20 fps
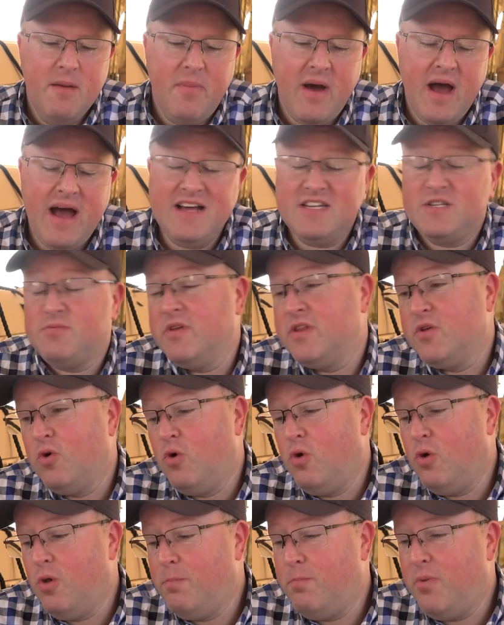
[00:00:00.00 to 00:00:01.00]
but as with
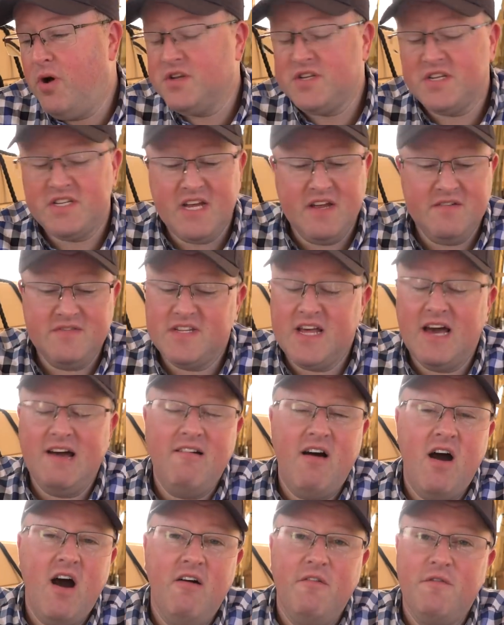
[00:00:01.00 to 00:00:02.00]
all positives, there
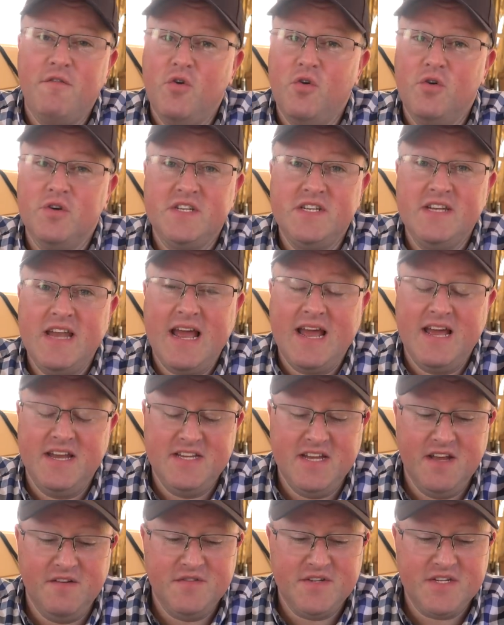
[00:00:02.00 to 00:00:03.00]
are of course
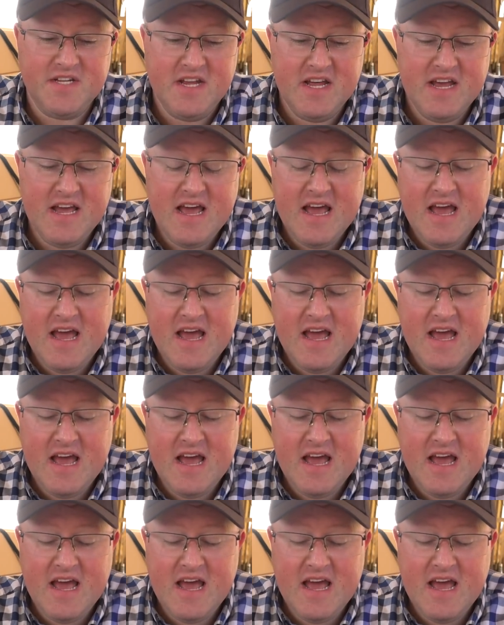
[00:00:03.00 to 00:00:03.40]
negatives.